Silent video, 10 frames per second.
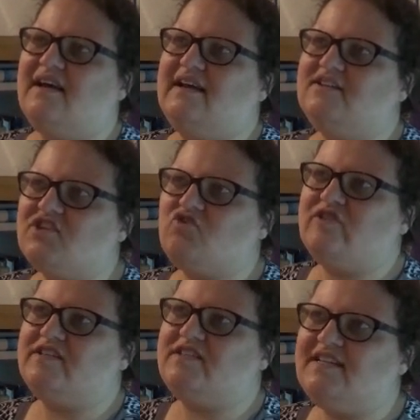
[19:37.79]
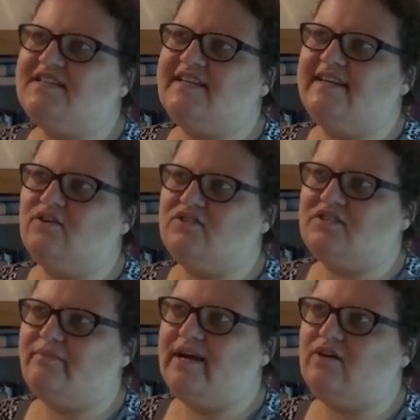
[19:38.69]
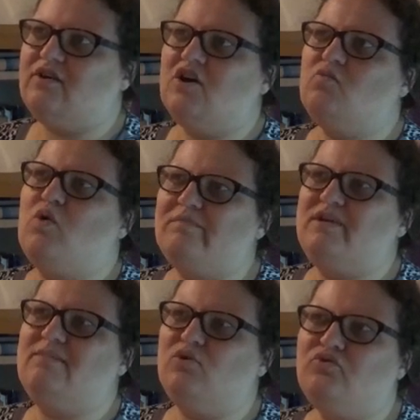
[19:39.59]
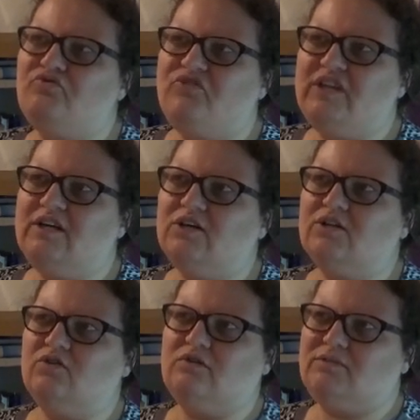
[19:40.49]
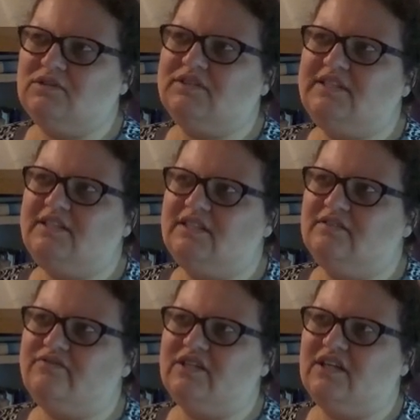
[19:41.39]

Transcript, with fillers: intricate details about what people feel or believe.